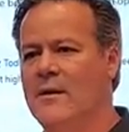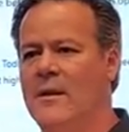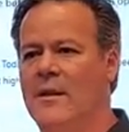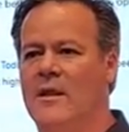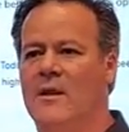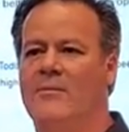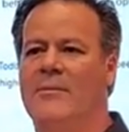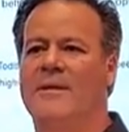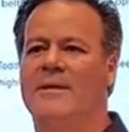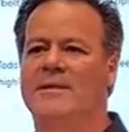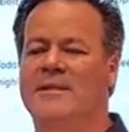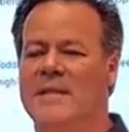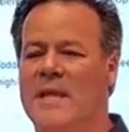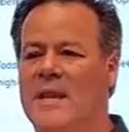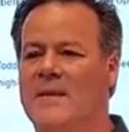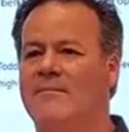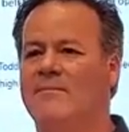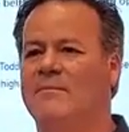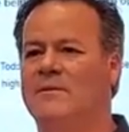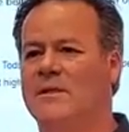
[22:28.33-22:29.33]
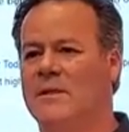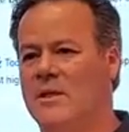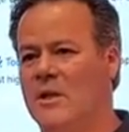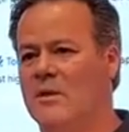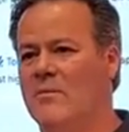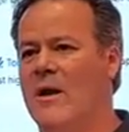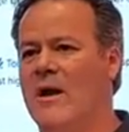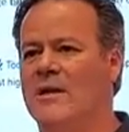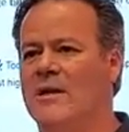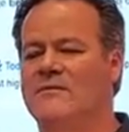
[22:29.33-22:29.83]
It'll be the same
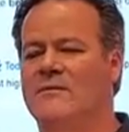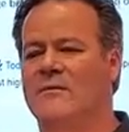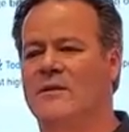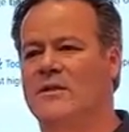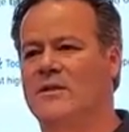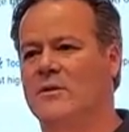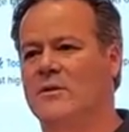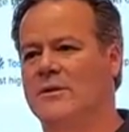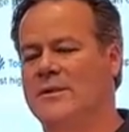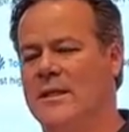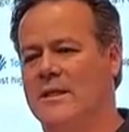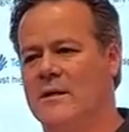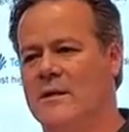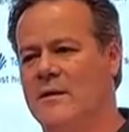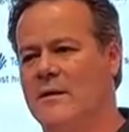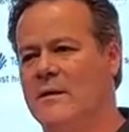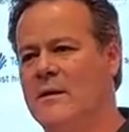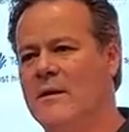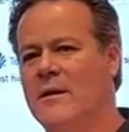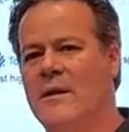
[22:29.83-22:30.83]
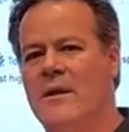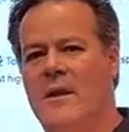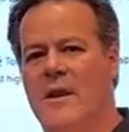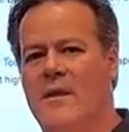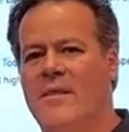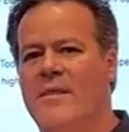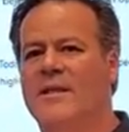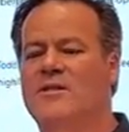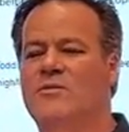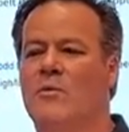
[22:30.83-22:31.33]
gearbox for the 2-seater.
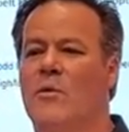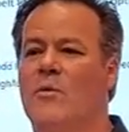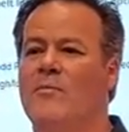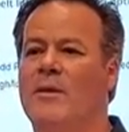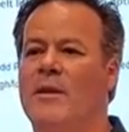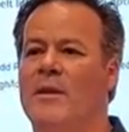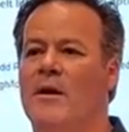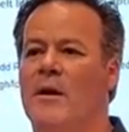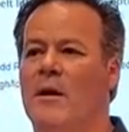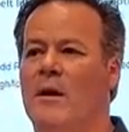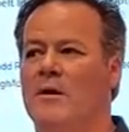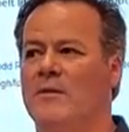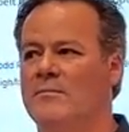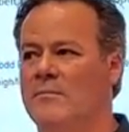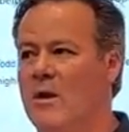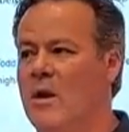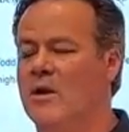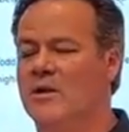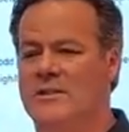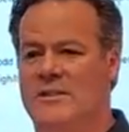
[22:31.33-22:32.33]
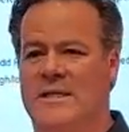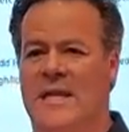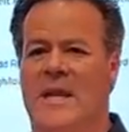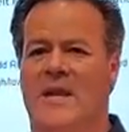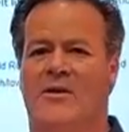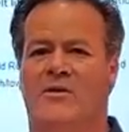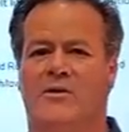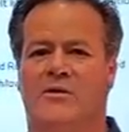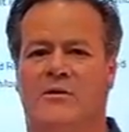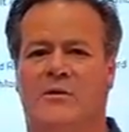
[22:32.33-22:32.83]
And this will be our
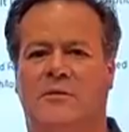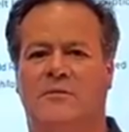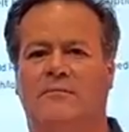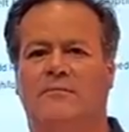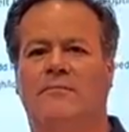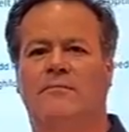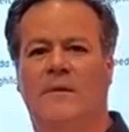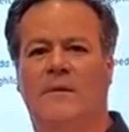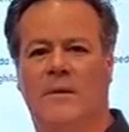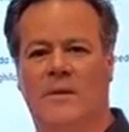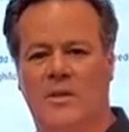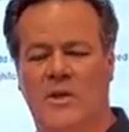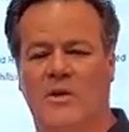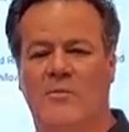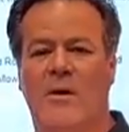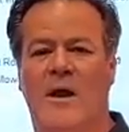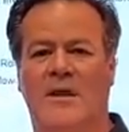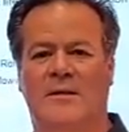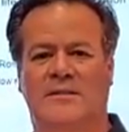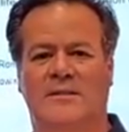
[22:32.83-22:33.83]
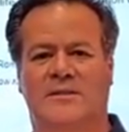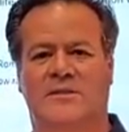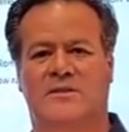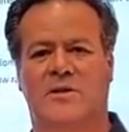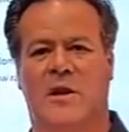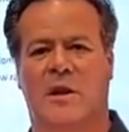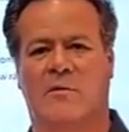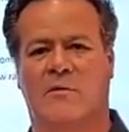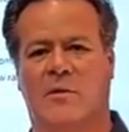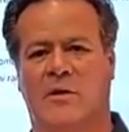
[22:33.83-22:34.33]
standard gearbox to
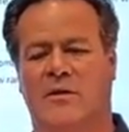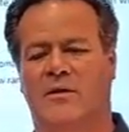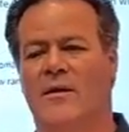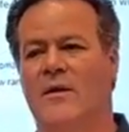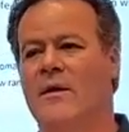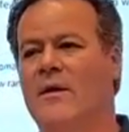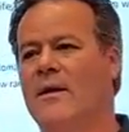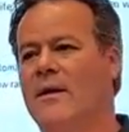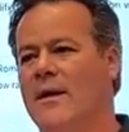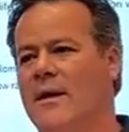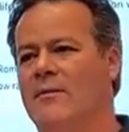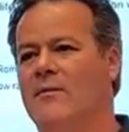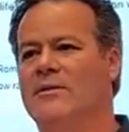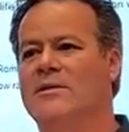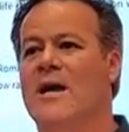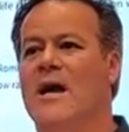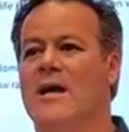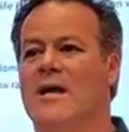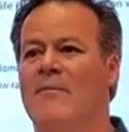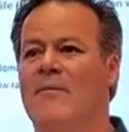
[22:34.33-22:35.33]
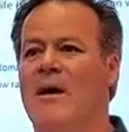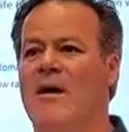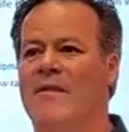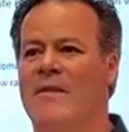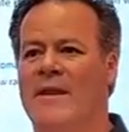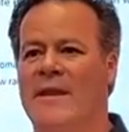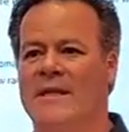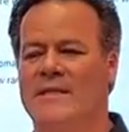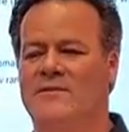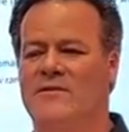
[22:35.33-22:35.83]
start with, and we'll talk about in
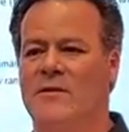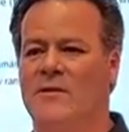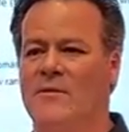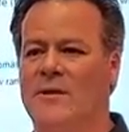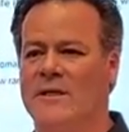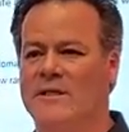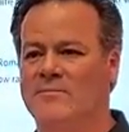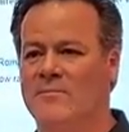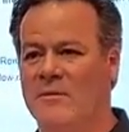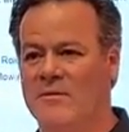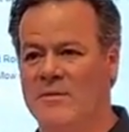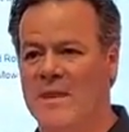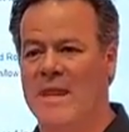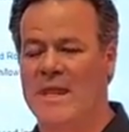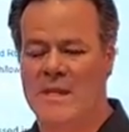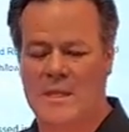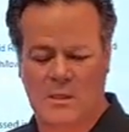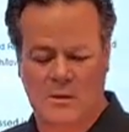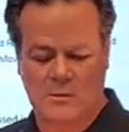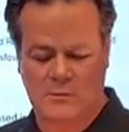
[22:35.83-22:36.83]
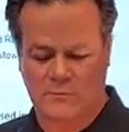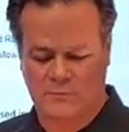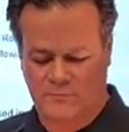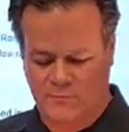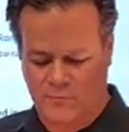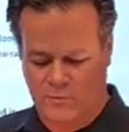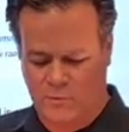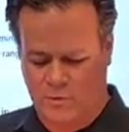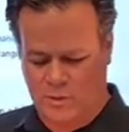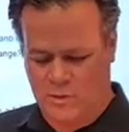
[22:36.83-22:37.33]
the next few weeks. But thank you
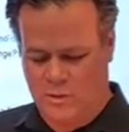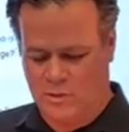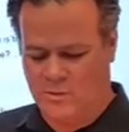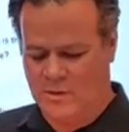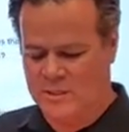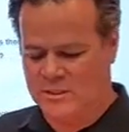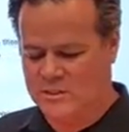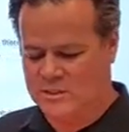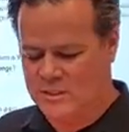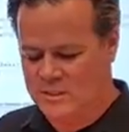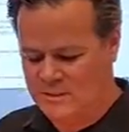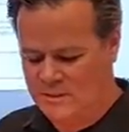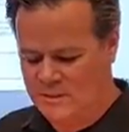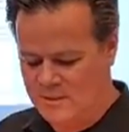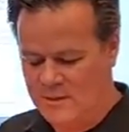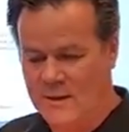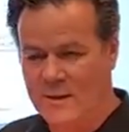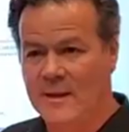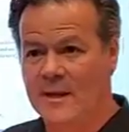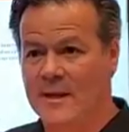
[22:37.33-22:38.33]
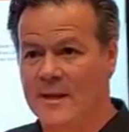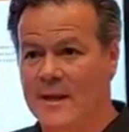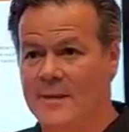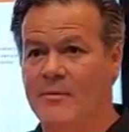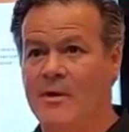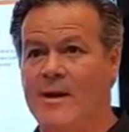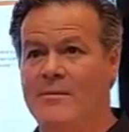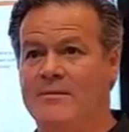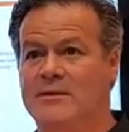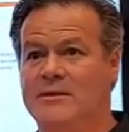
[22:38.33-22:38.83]
for your question, and I
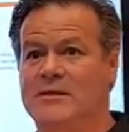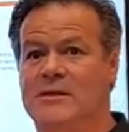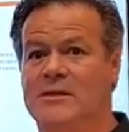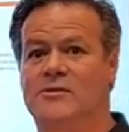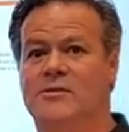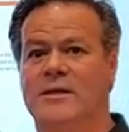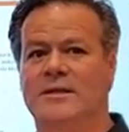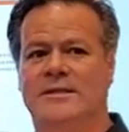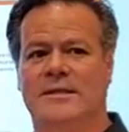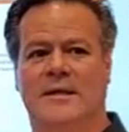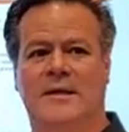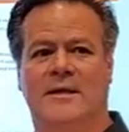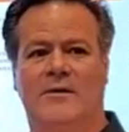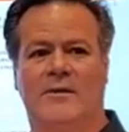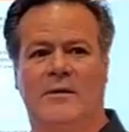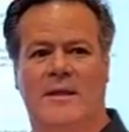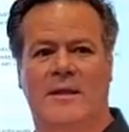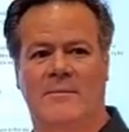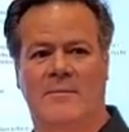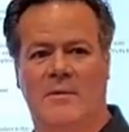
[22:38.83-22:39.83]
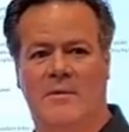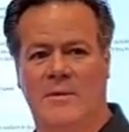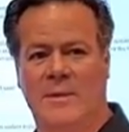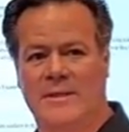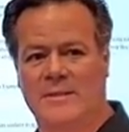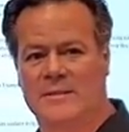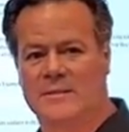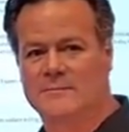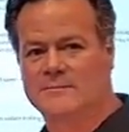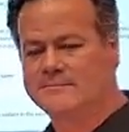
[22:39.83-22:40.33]
promise to address it here in the coming
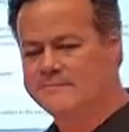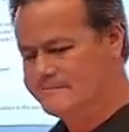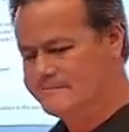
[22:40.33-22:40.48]
weeks.